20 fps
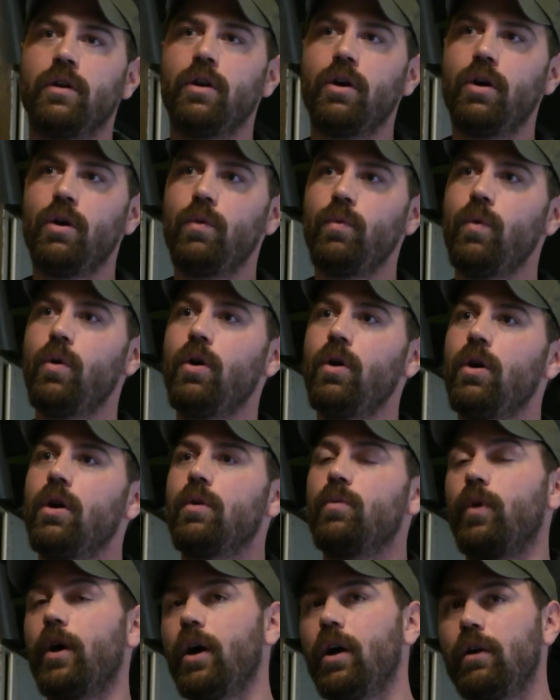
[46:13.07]
no
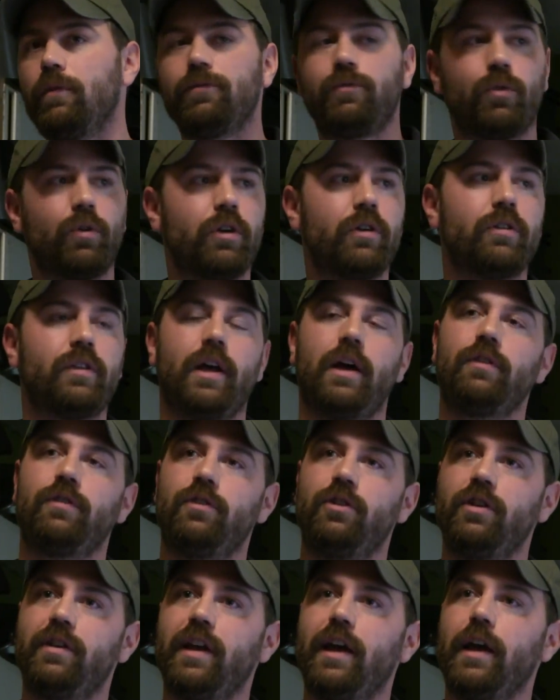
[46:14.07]
war. Well,
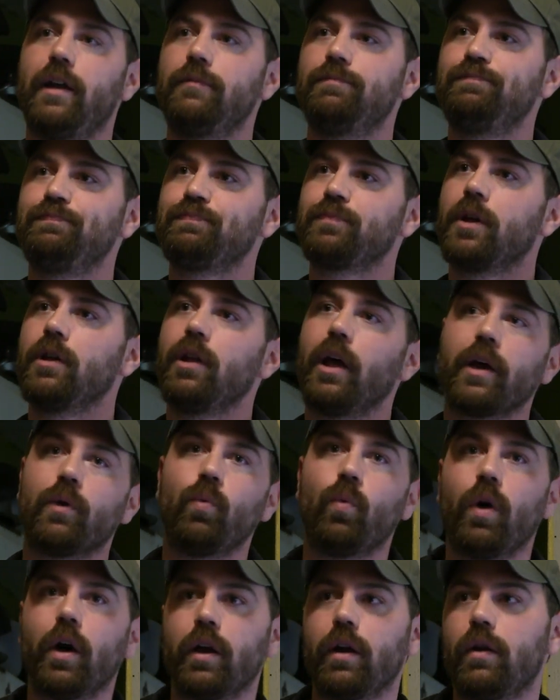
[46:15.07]
400,000 are dead. Like
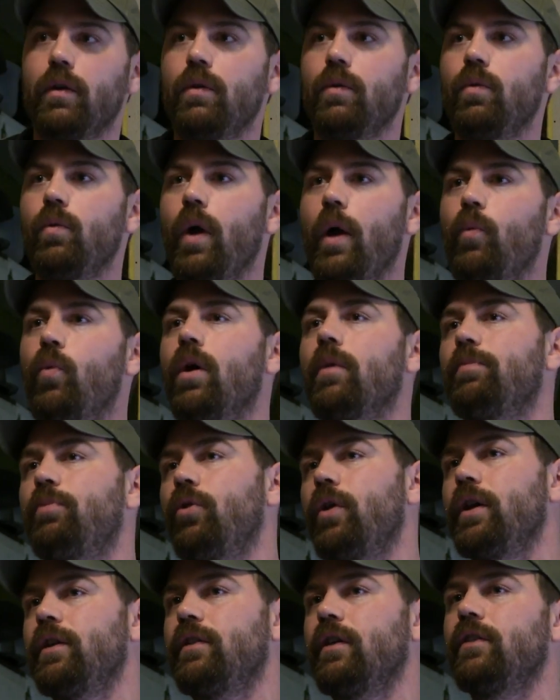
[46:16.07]
what? At what
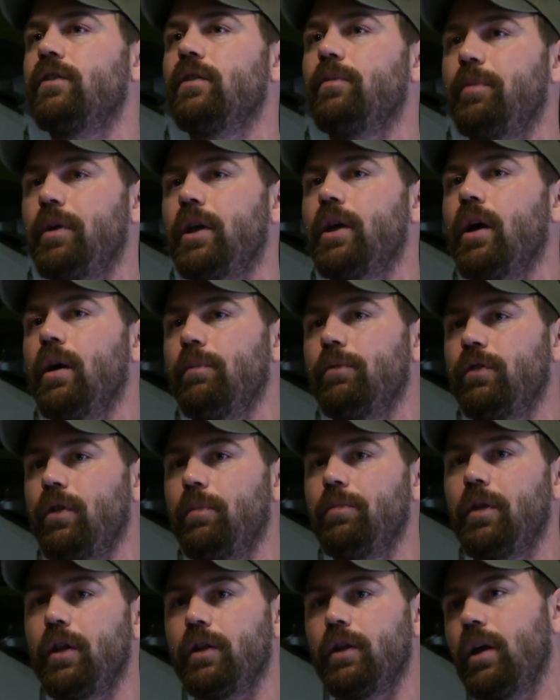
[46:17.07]
point does it become
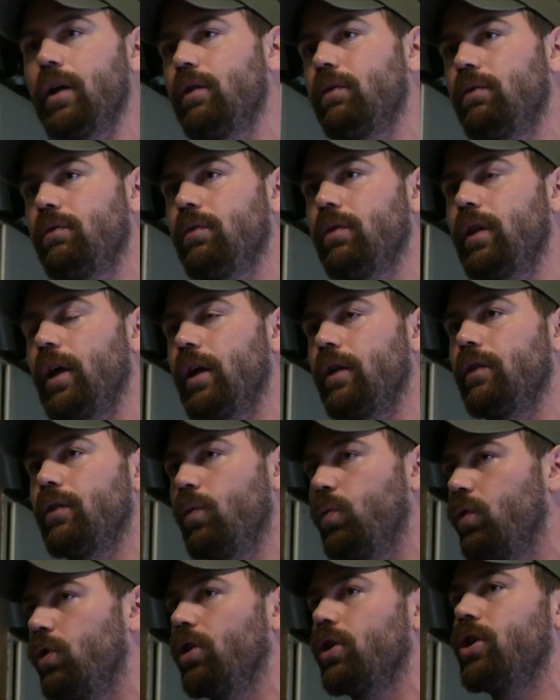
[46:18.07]
something that that
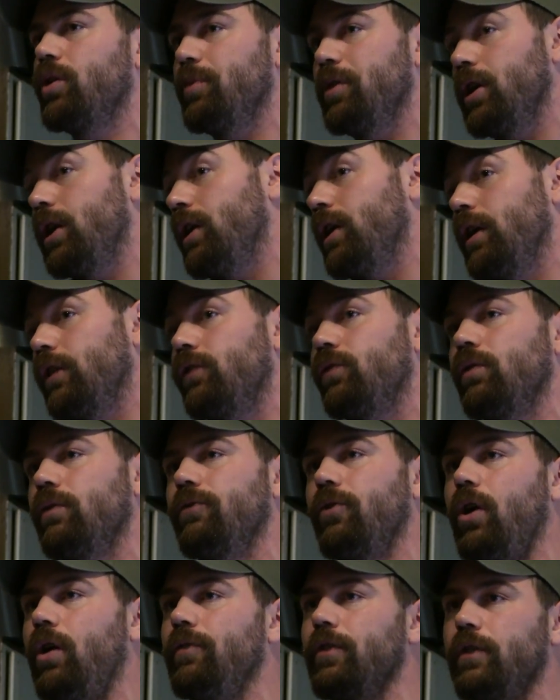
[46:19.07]
the world community needs to
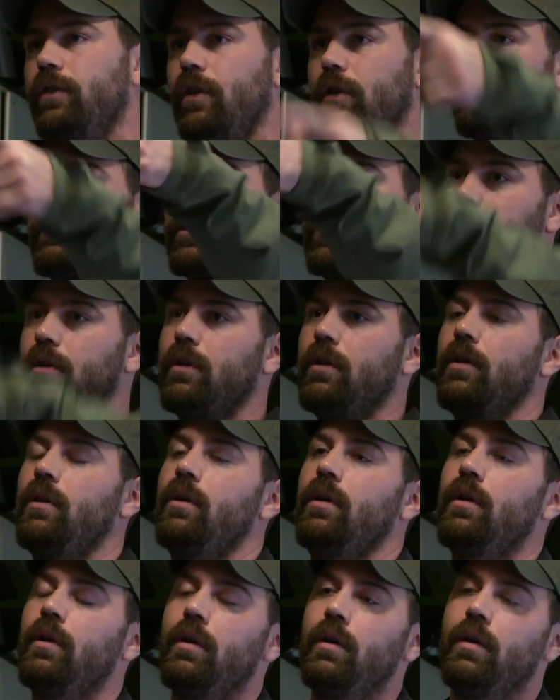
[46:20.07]
involve itself
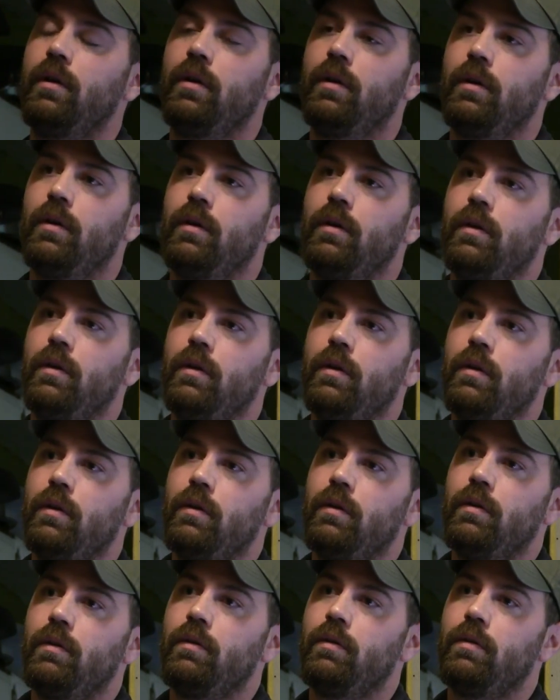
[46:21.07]

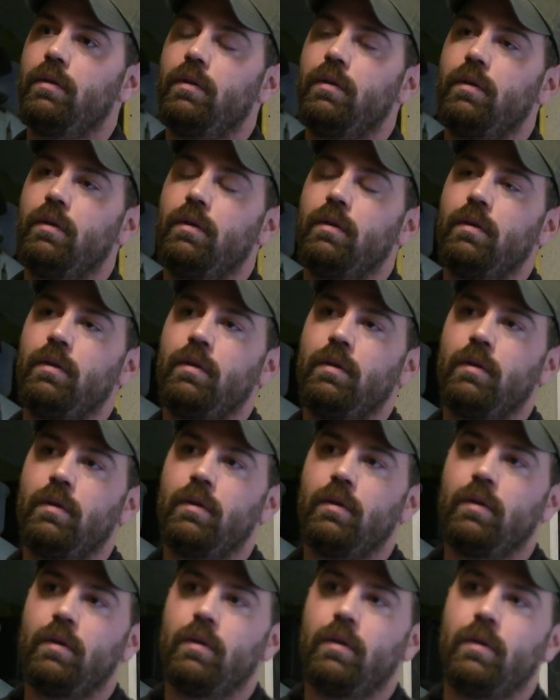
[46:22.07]
in? You had mentioned at one
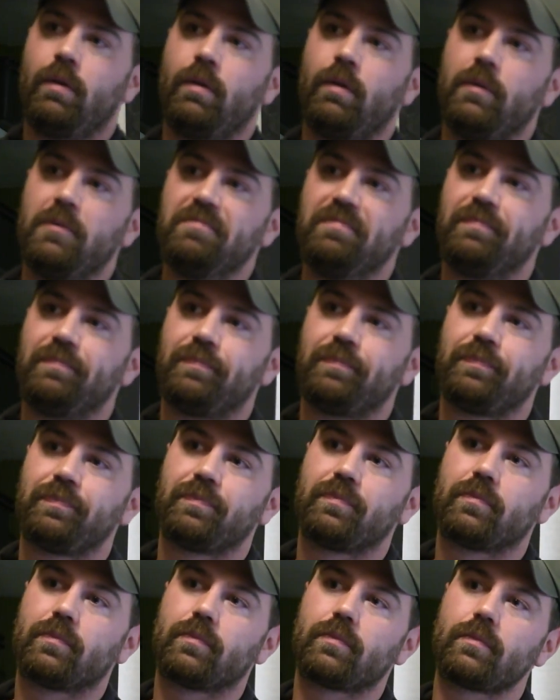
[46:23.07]
point um,
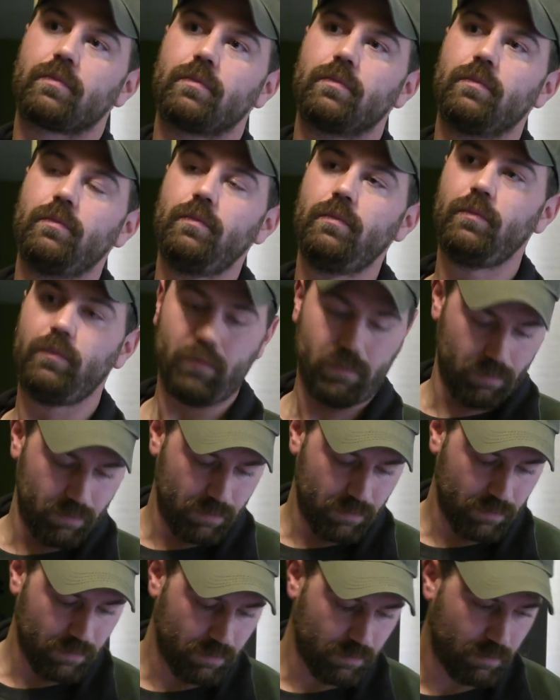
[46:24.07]

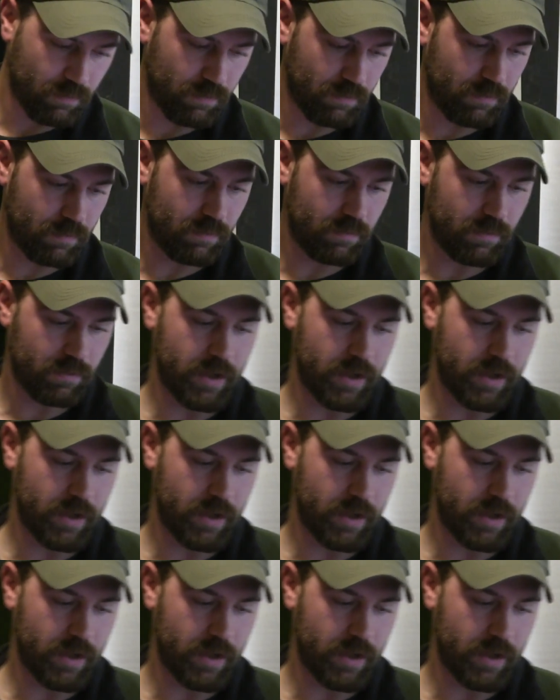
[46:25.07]
proxies